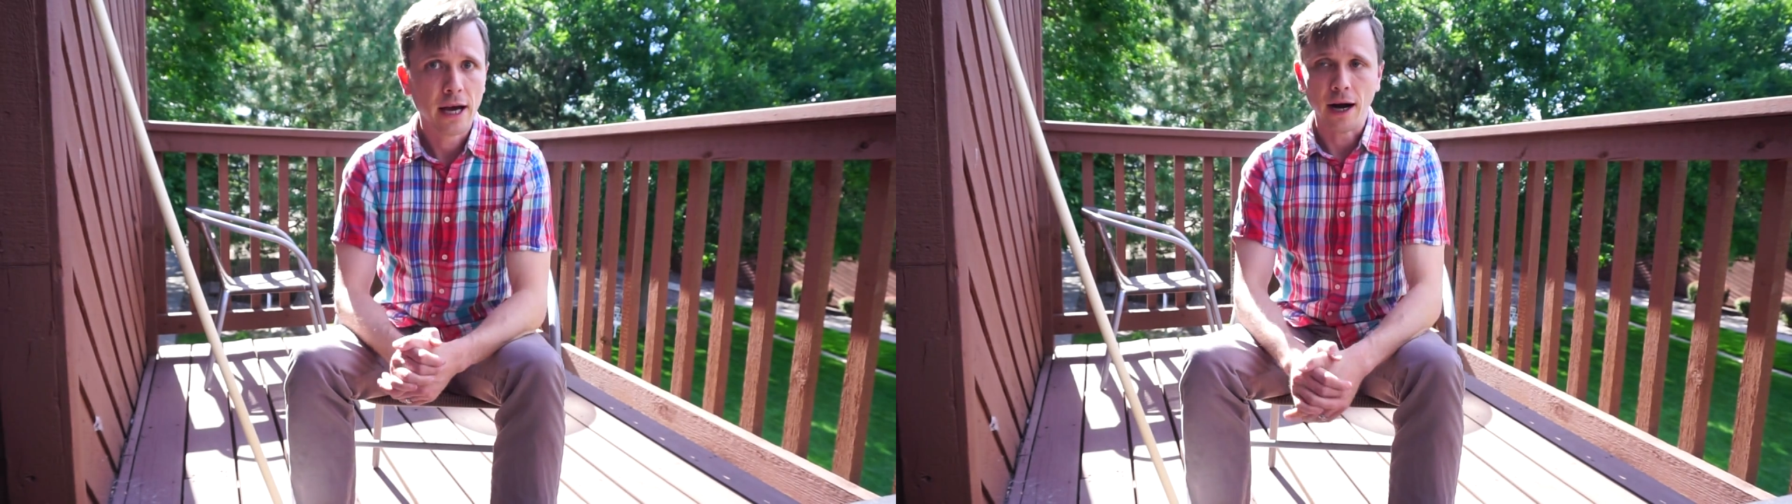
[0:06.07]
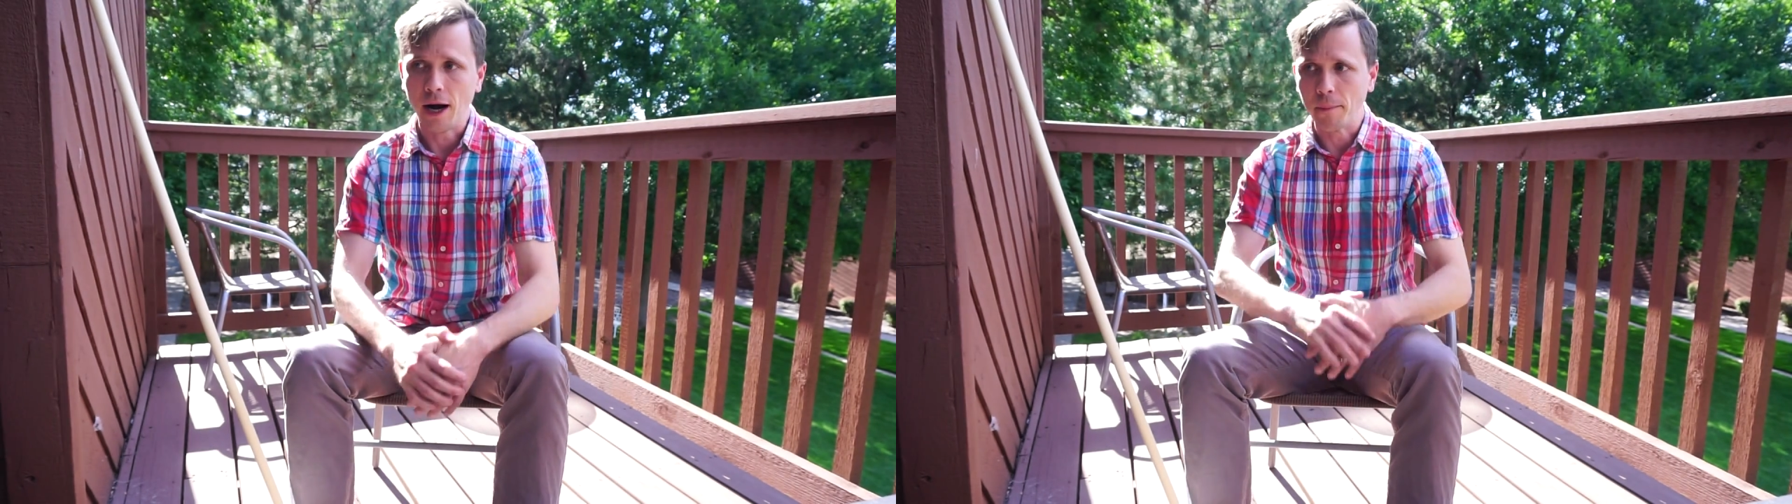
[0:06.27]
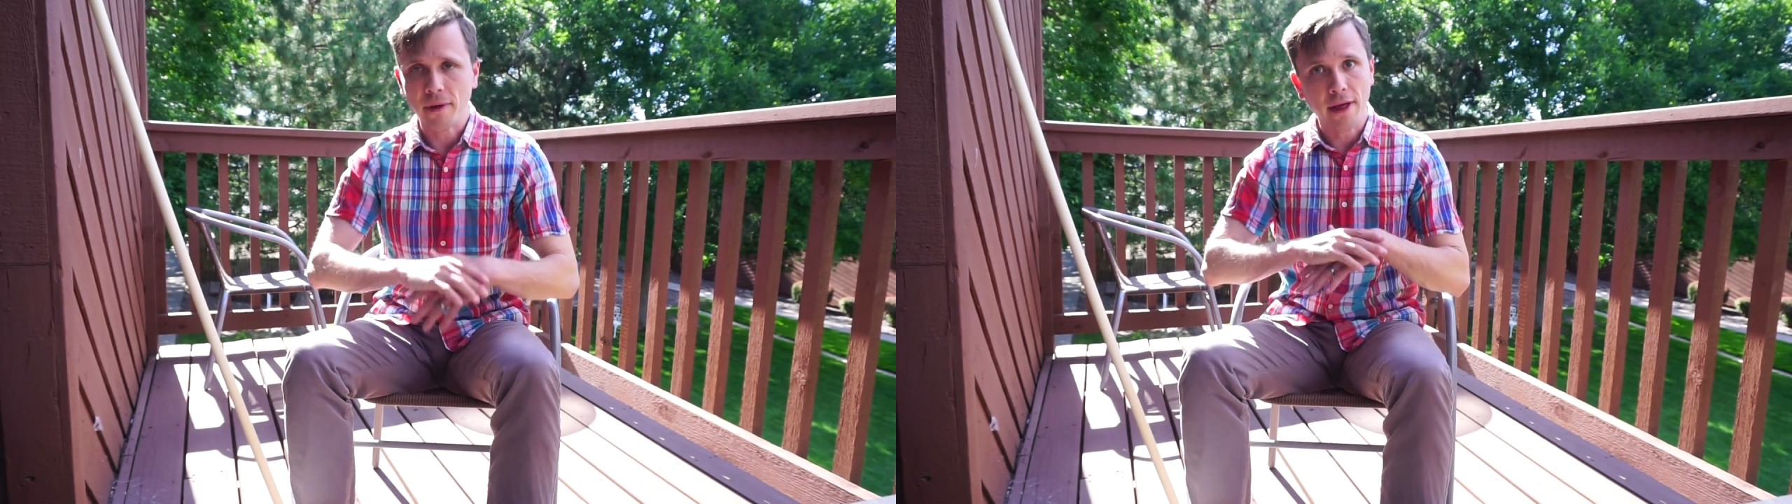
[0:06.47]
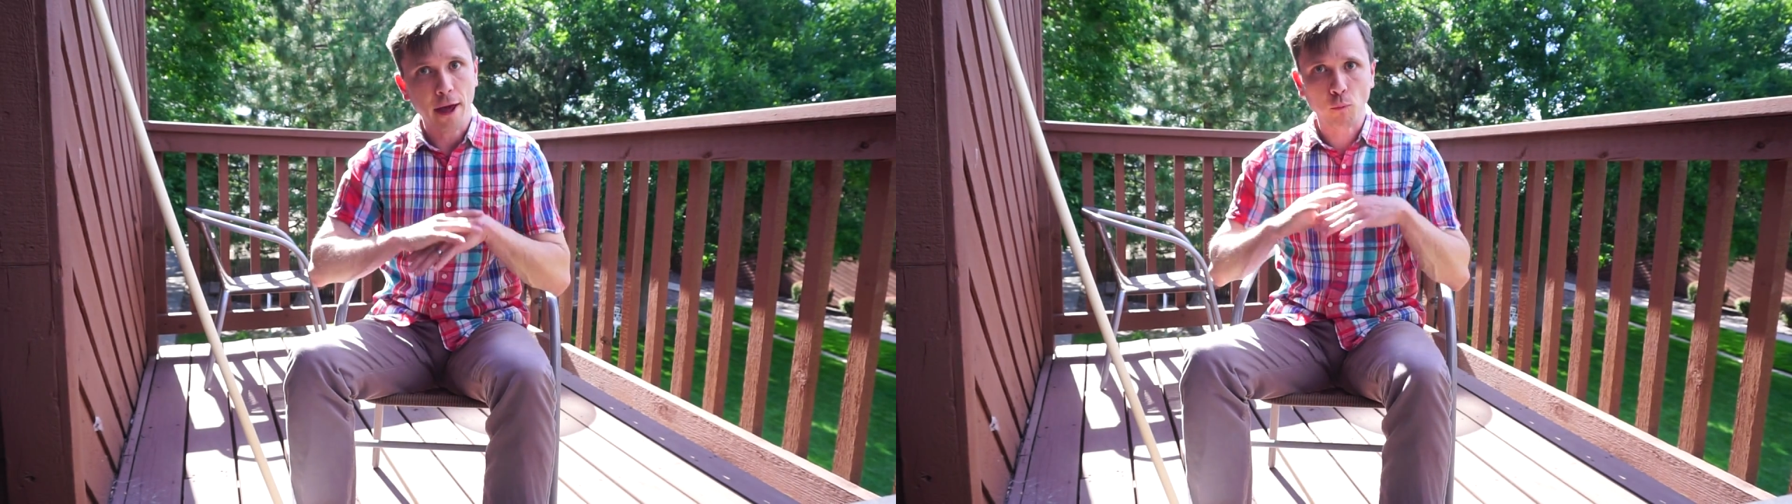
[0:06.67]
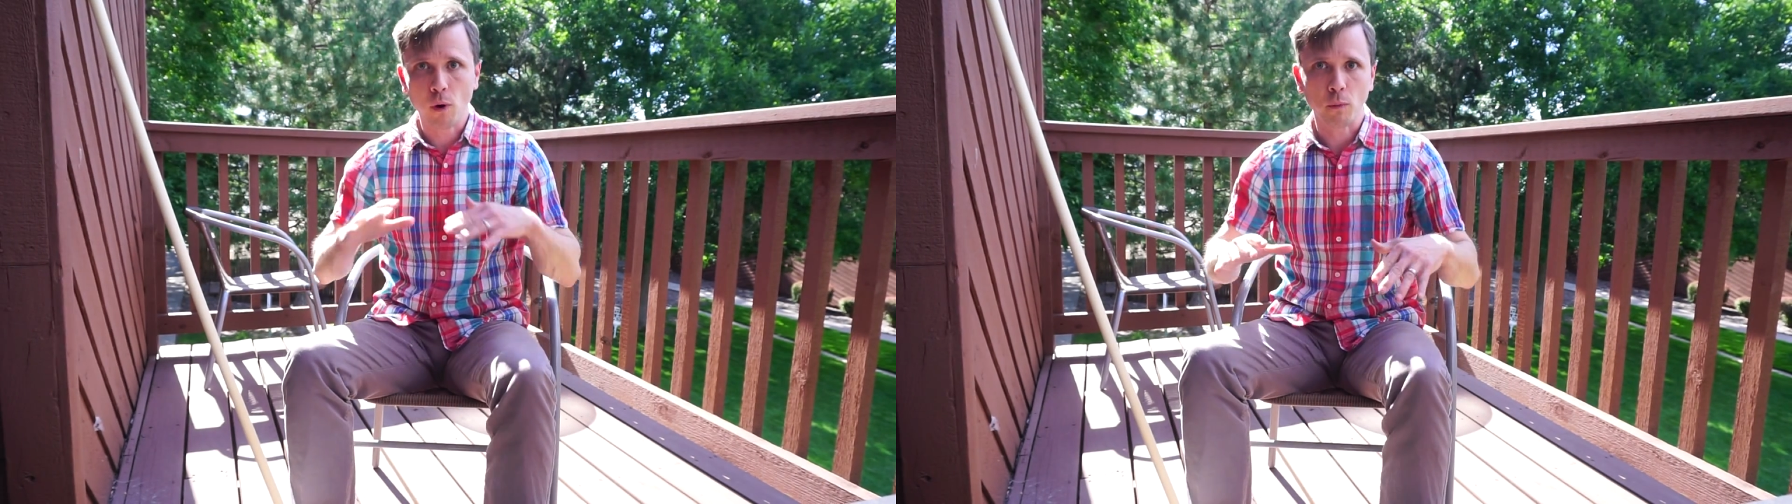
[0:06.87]

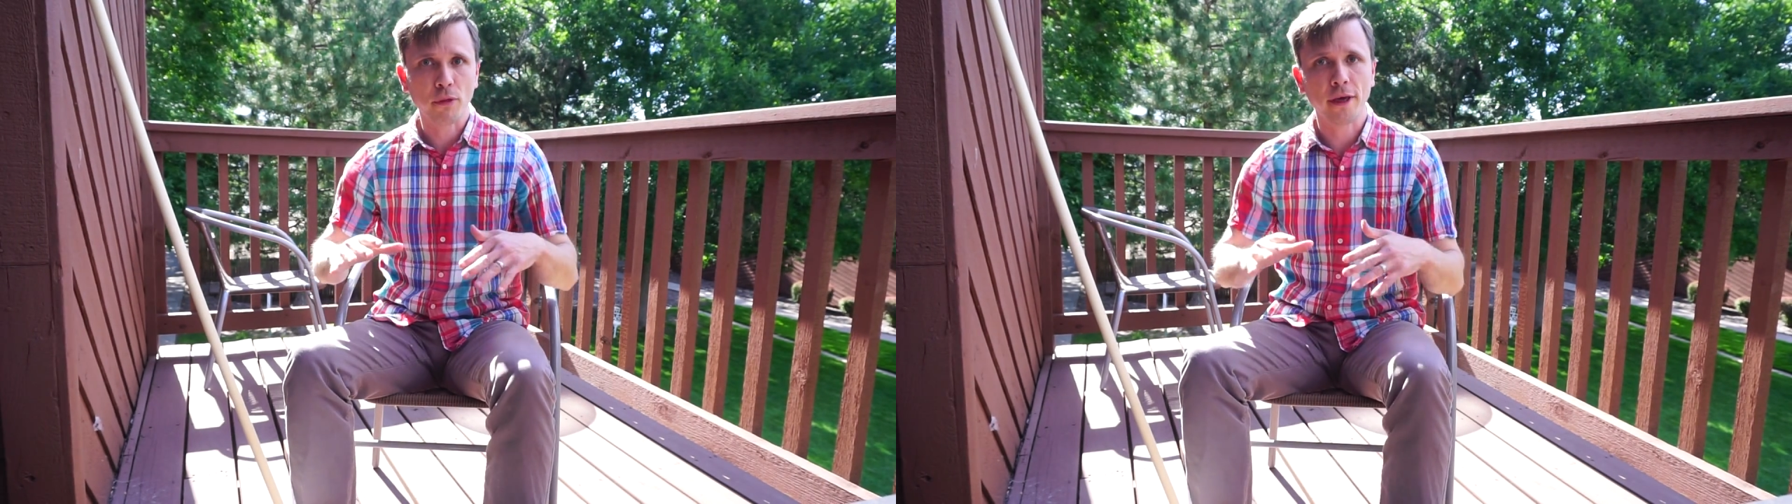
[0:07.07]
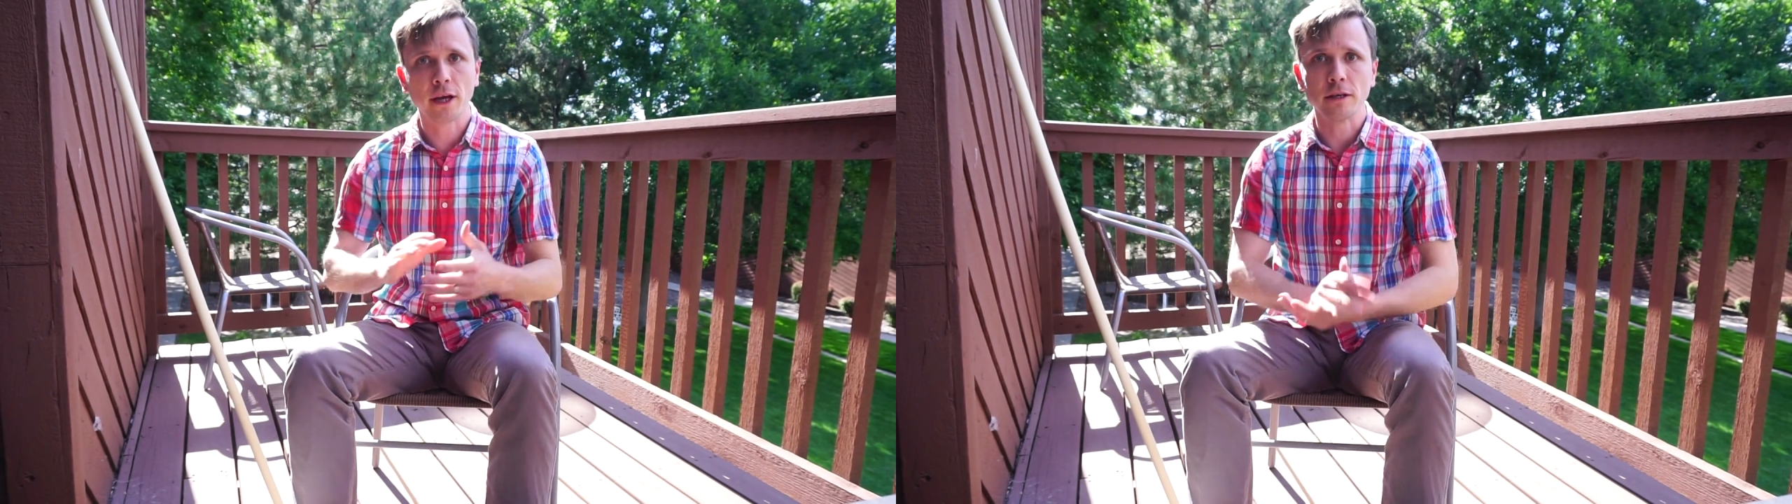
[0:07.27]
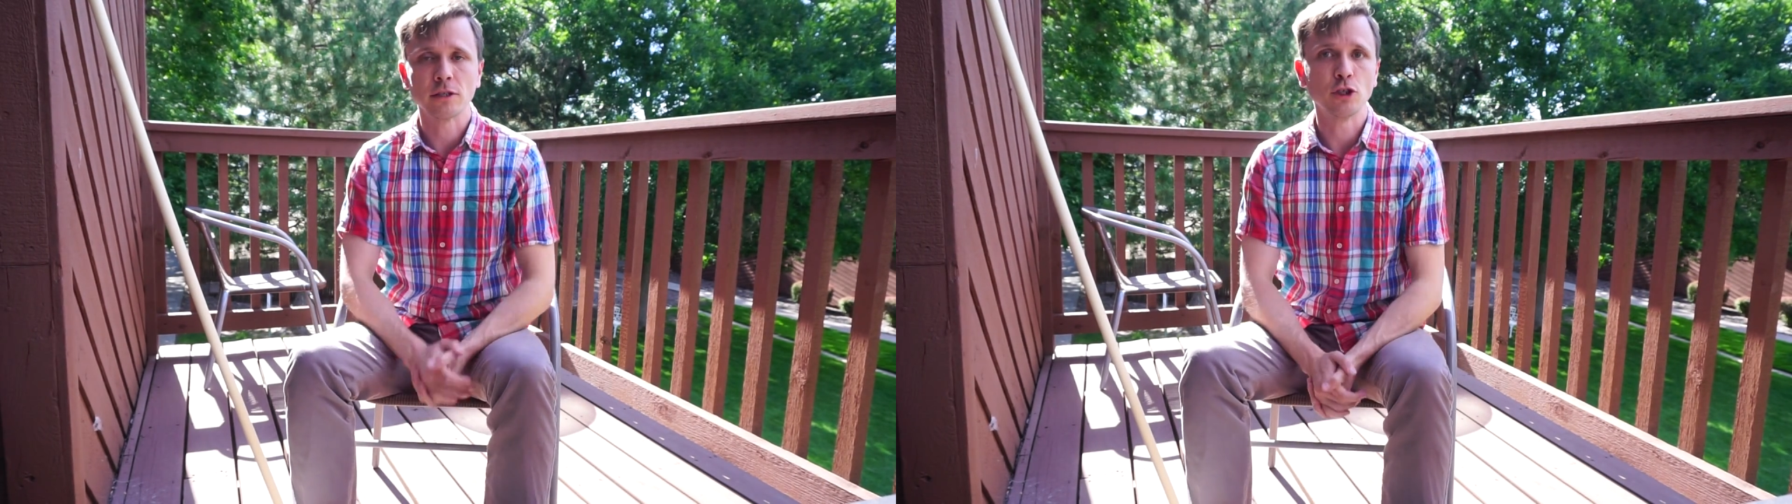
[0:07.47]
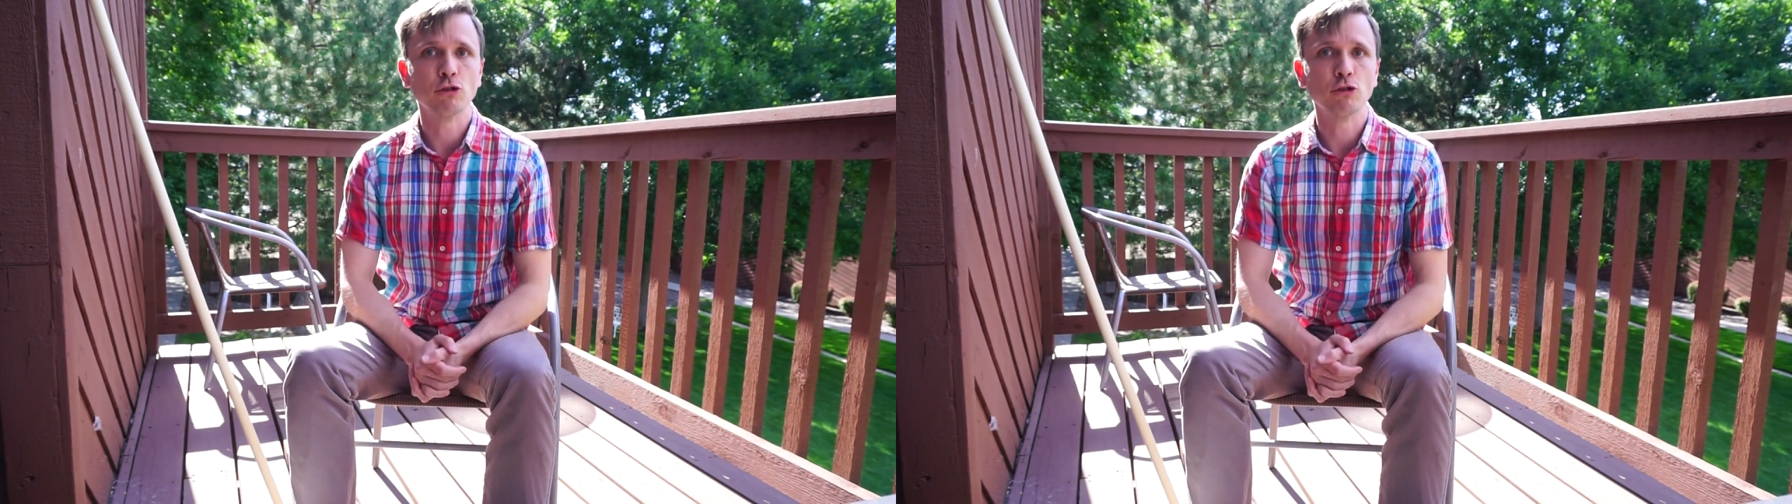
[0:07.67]
And what we're thinking is